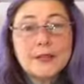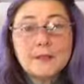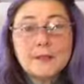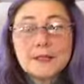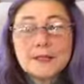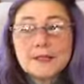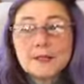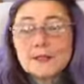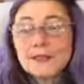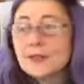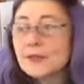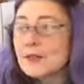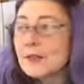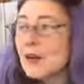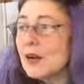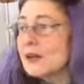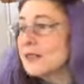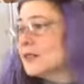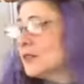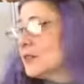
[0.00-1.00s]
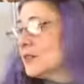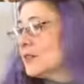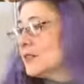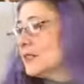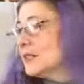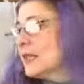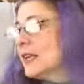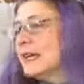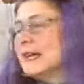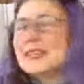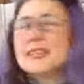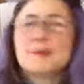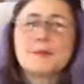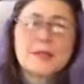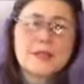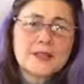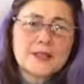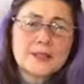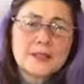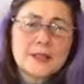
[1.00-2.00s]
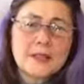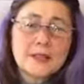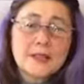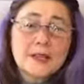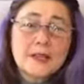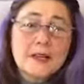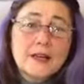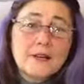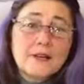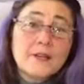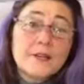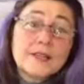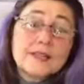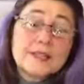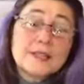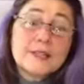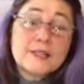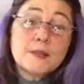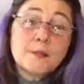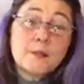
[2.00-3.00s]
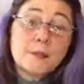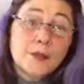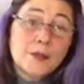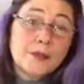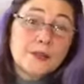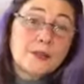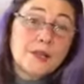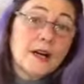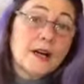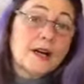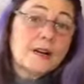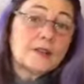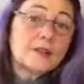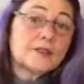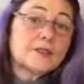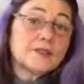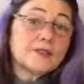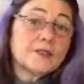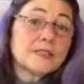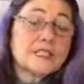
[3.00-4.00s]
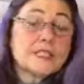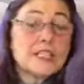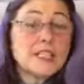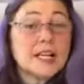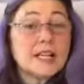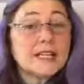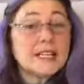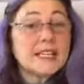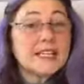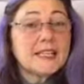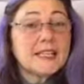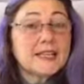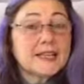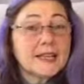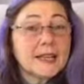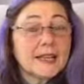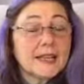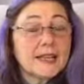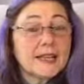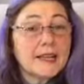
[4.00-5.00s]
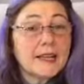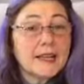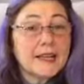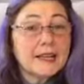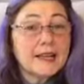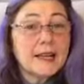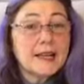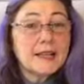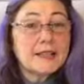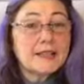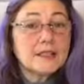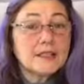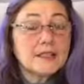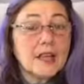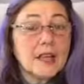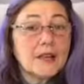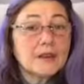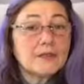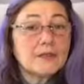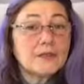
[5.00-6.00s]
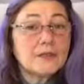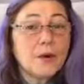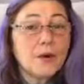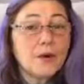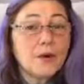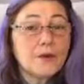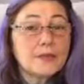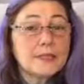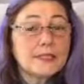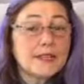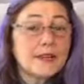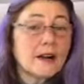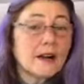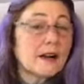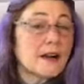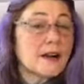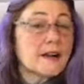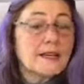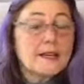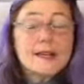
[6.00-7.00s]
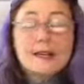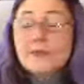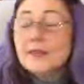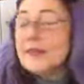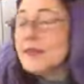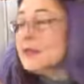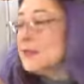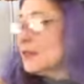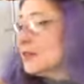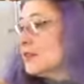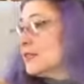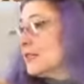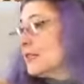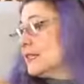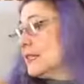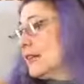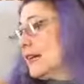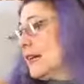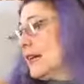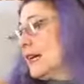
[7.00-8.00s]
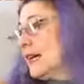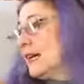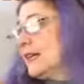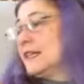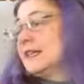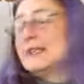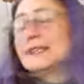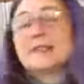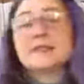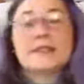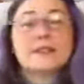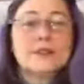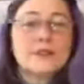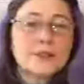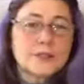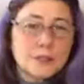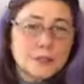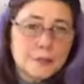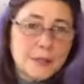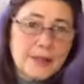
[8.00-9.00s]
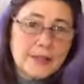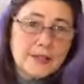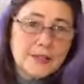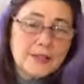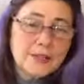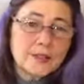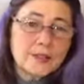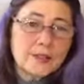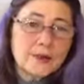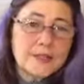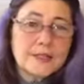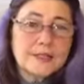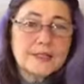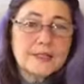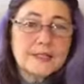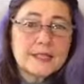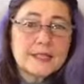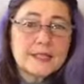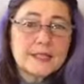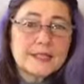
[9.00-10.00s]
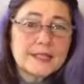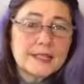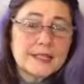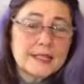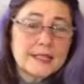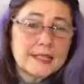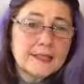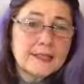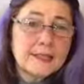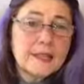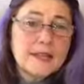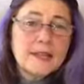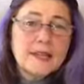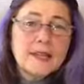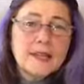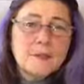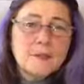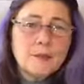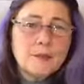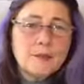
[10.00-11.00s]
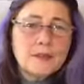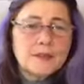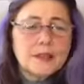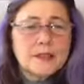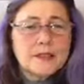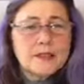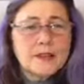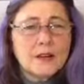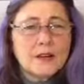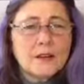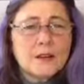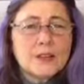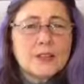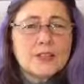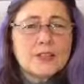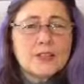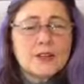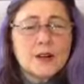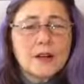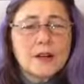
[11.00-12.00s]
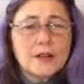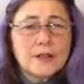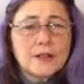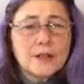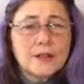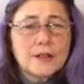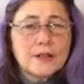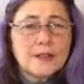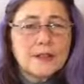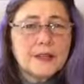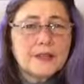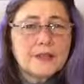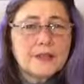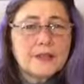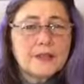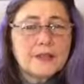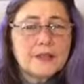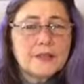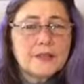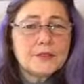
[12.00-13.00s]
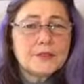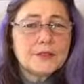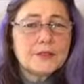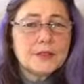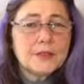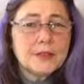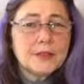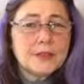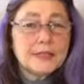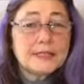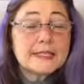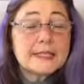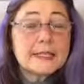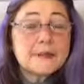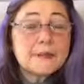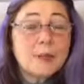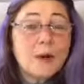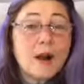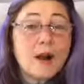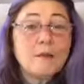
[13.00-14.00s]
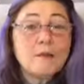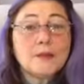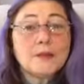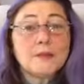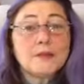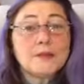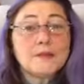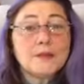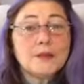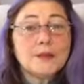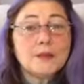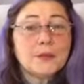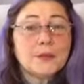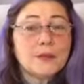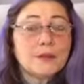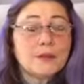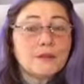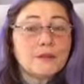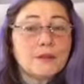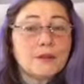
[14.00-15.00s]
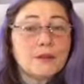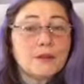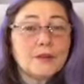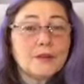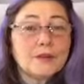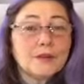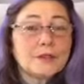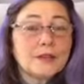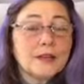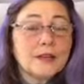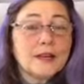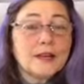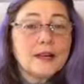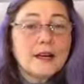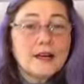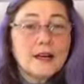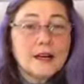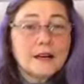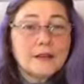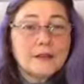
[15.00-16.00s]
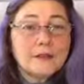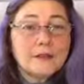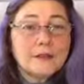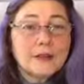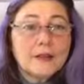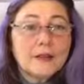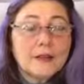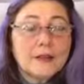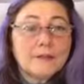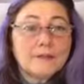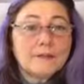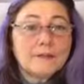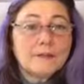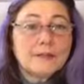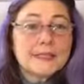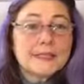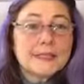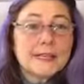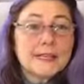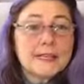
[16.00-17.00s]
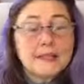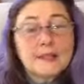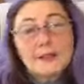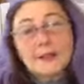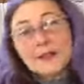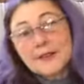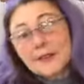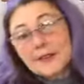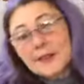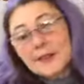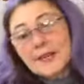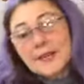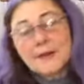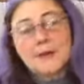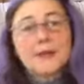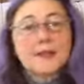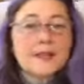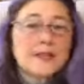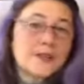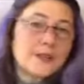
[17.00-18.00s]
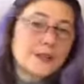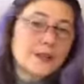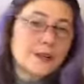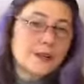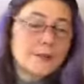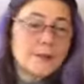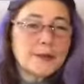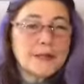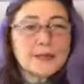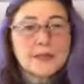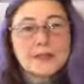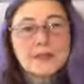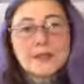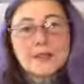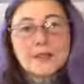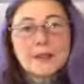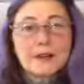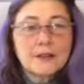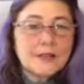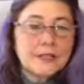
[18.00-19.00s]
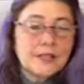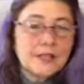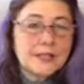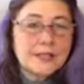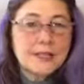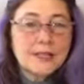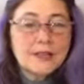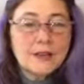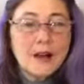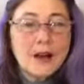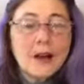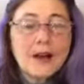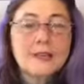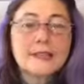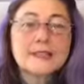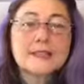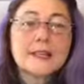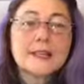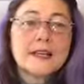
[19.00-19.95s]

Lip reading: because if your dog turns his head, especially, for instance, a bulldog who's really chunky in the neck and has a lot of folds there, if he turns his head, those spikes are going into his skin. And bulldogs already struggle with enough issues with skin problems in between the rolls of skin on their neck when they turn, because they're chunky dogs.